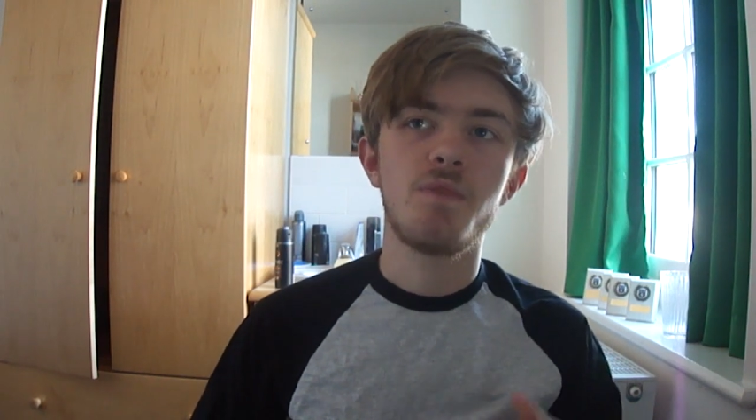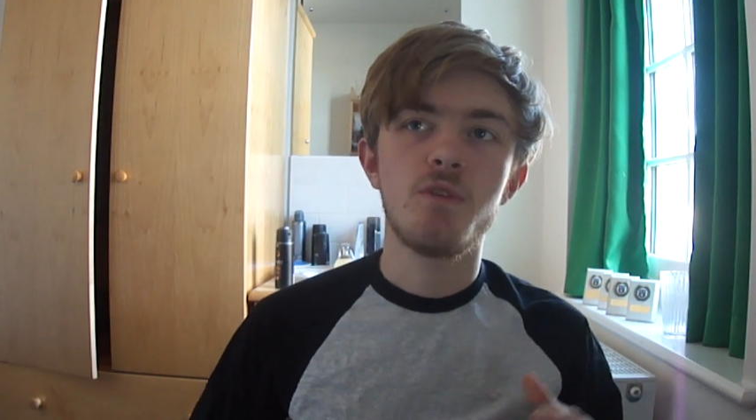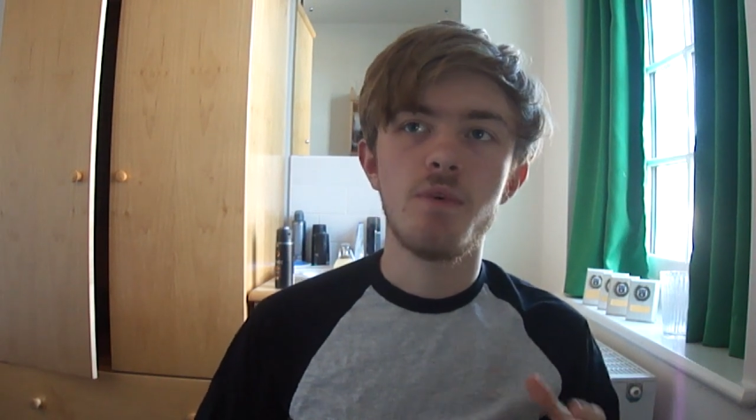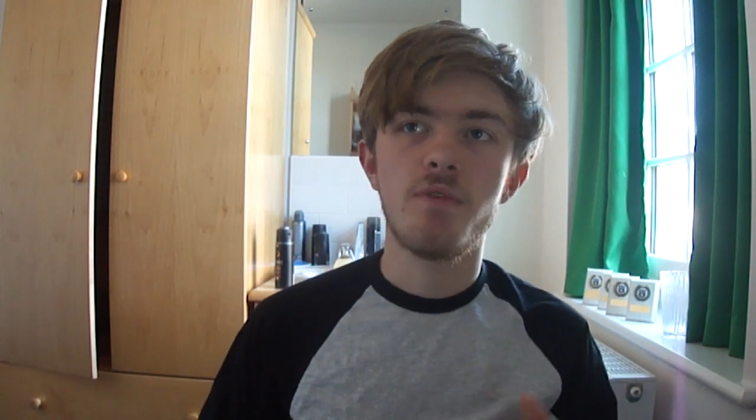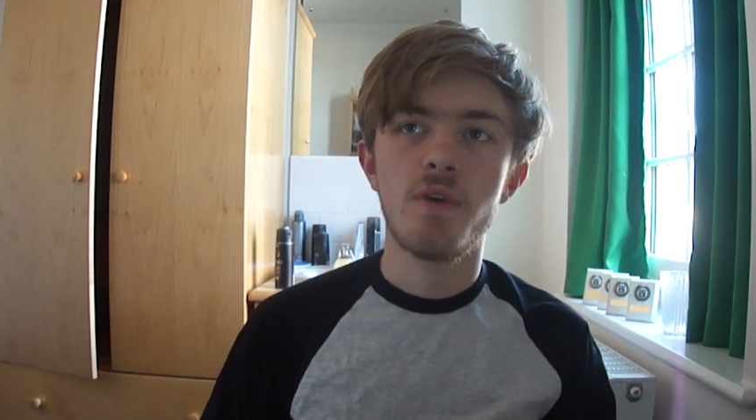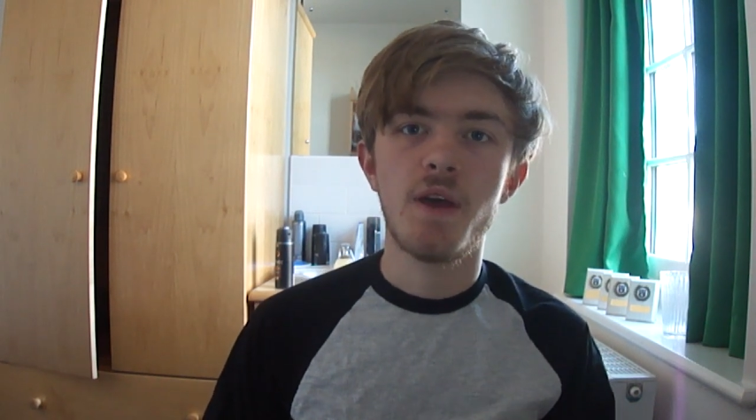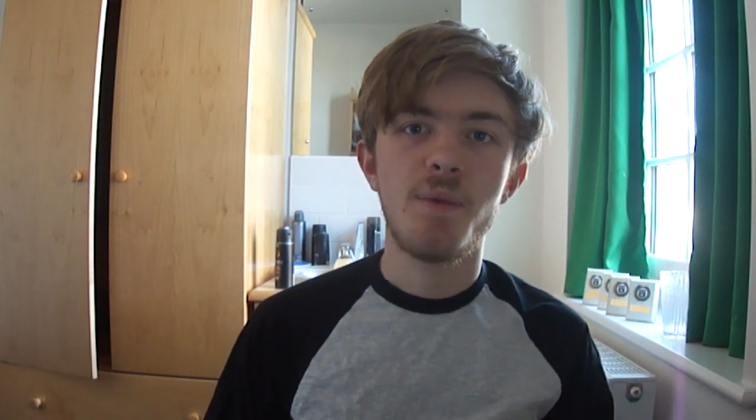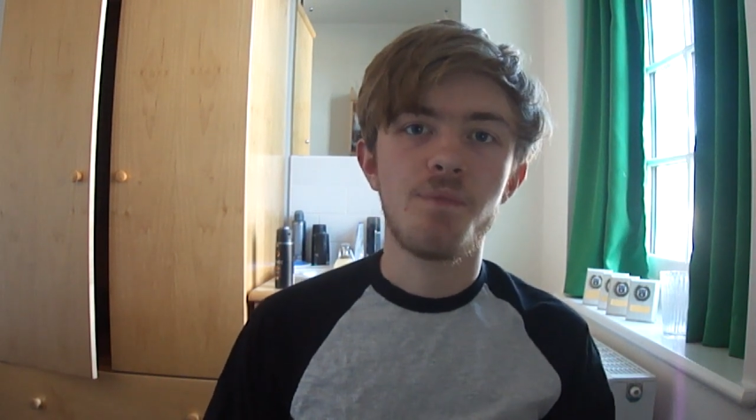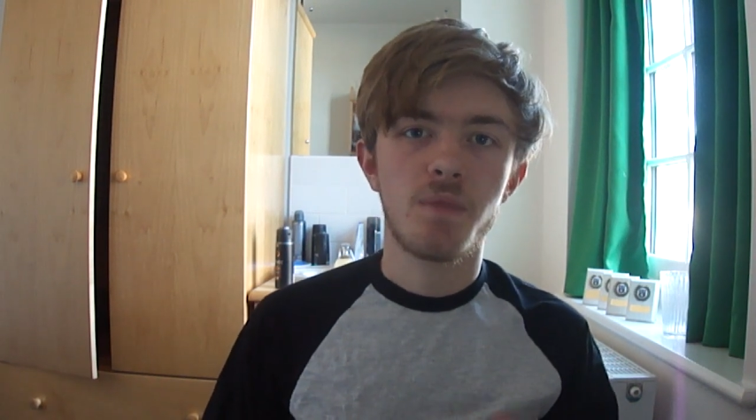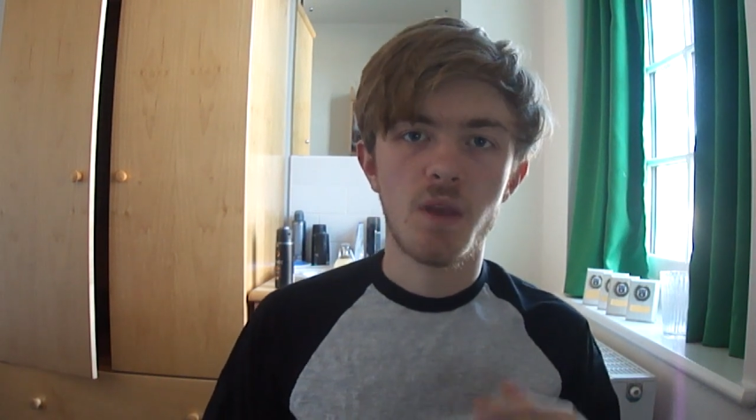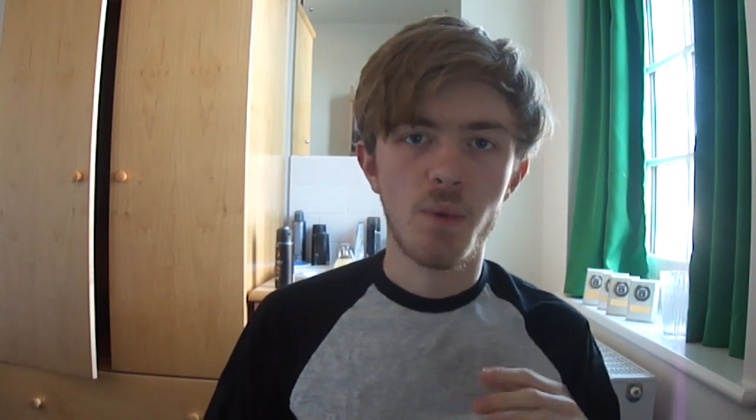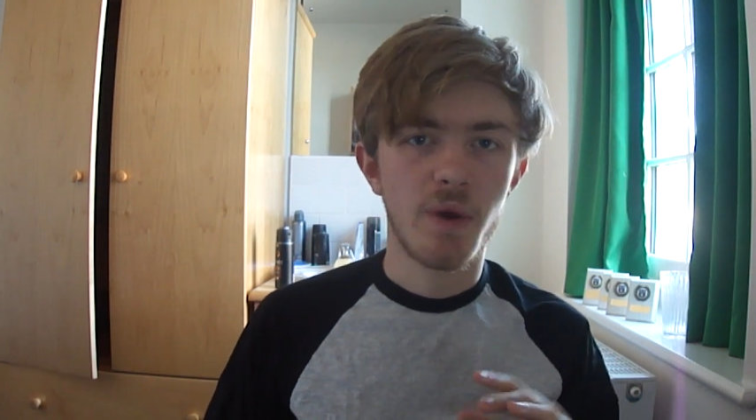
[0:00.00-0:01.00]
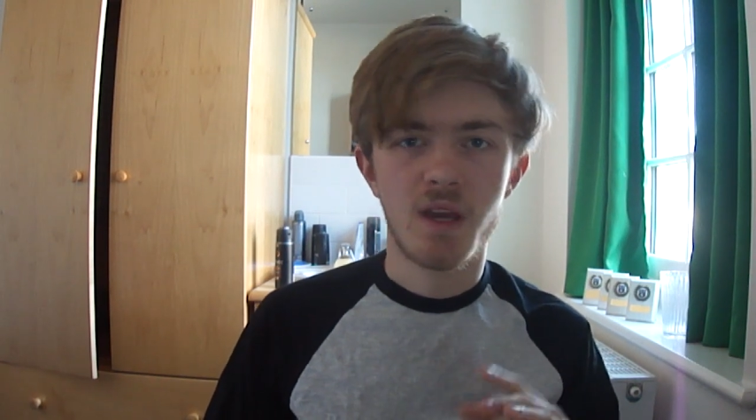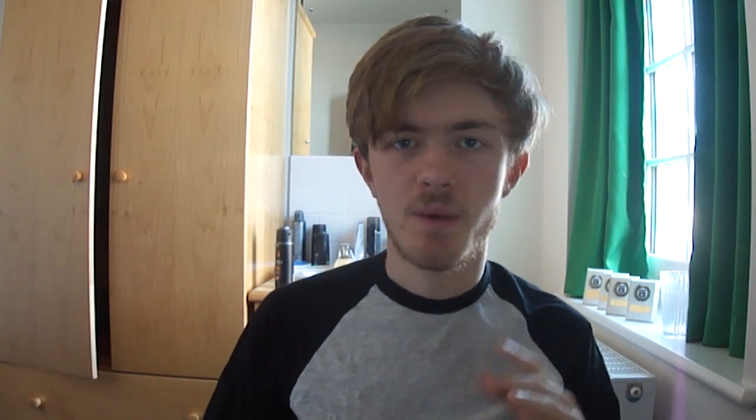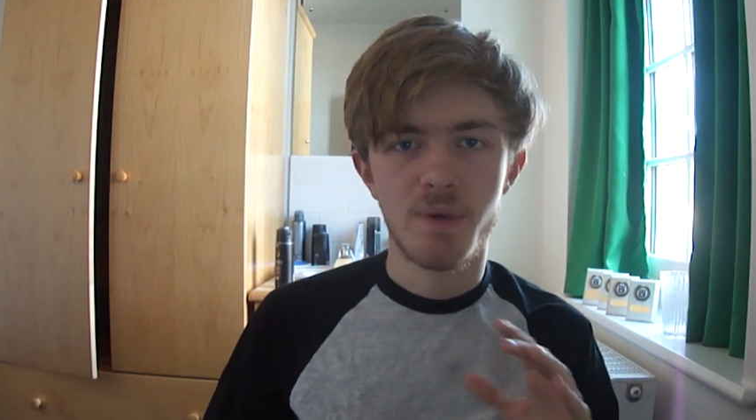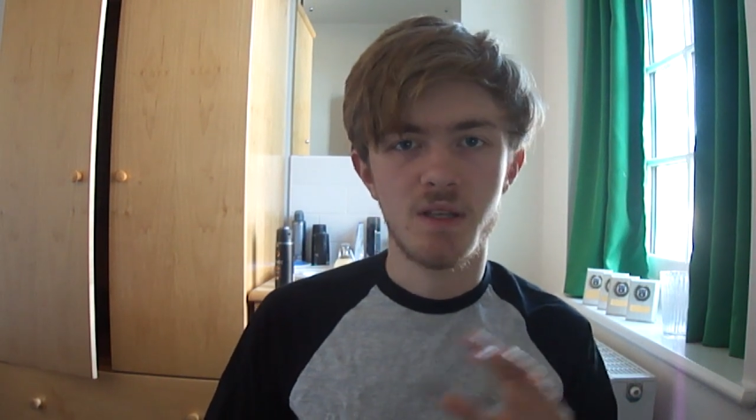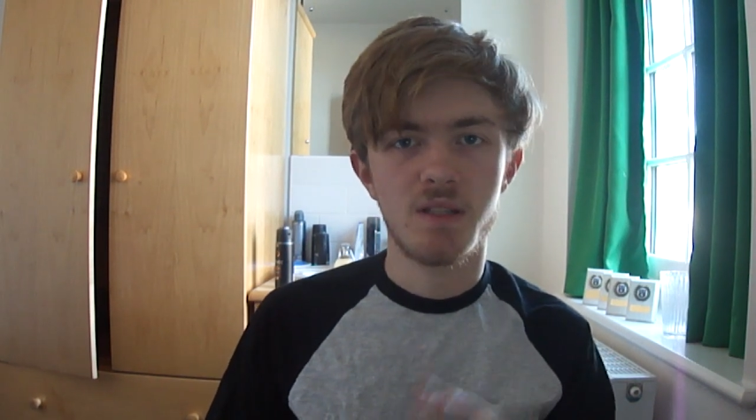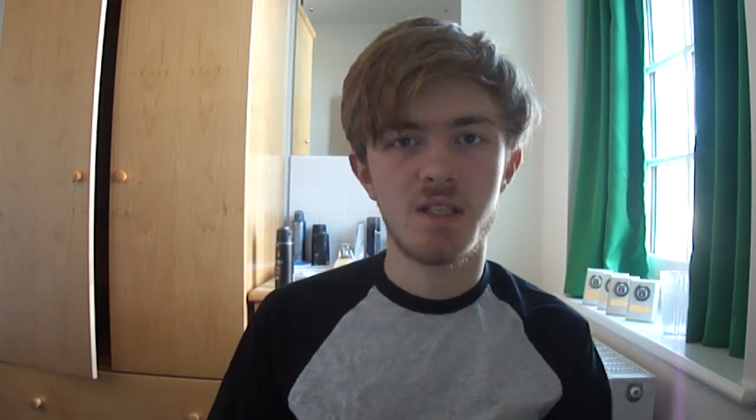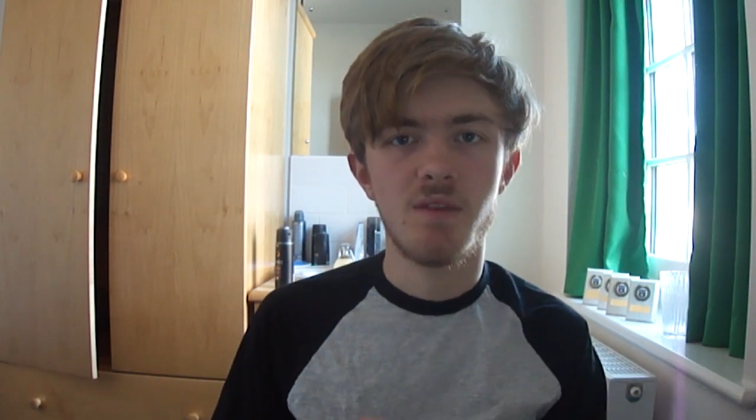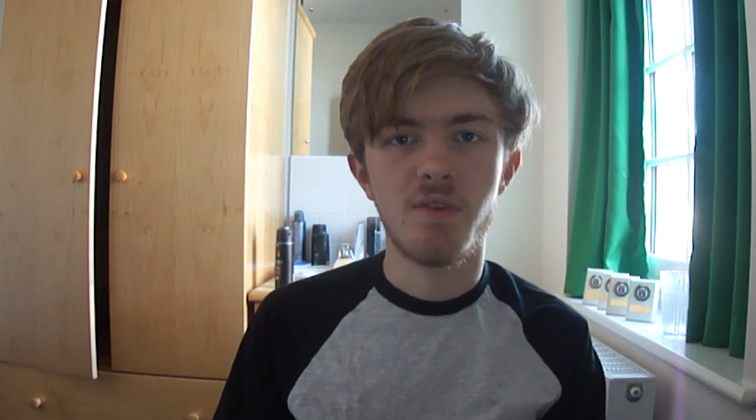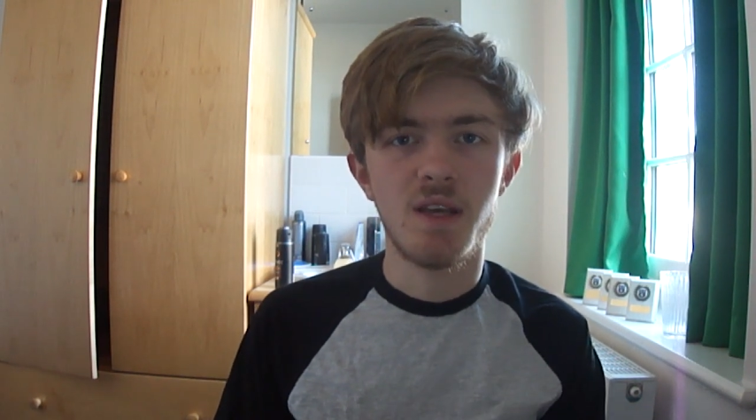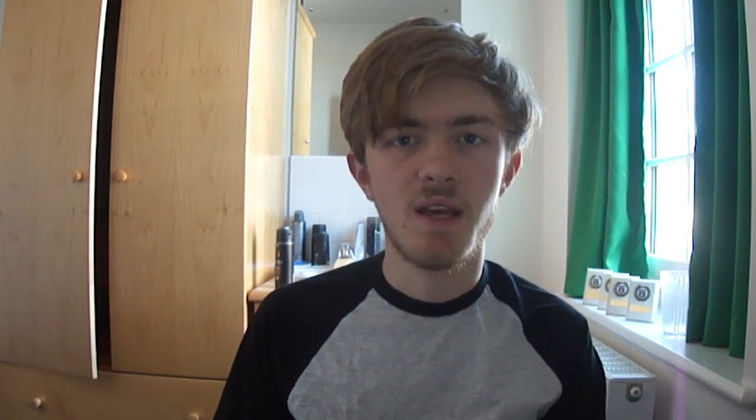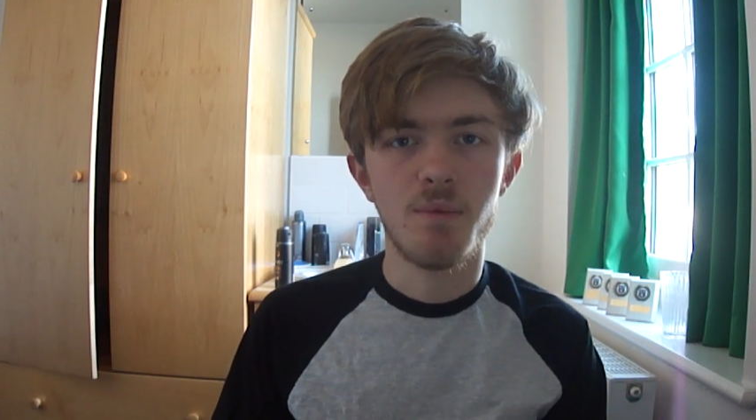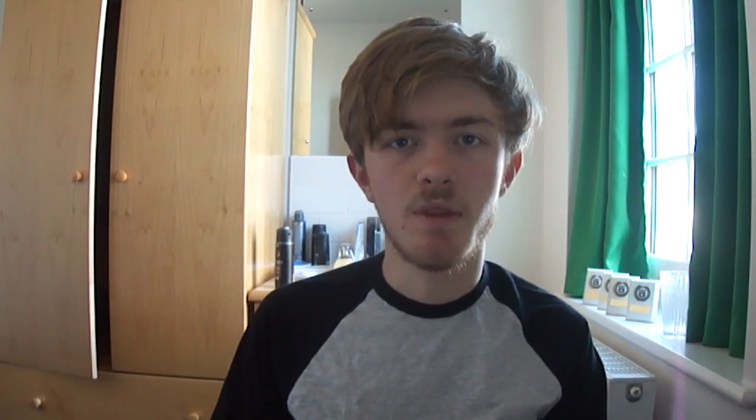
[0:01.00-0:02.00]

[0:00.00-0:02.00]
to be fair. I wake up at 7 a.m.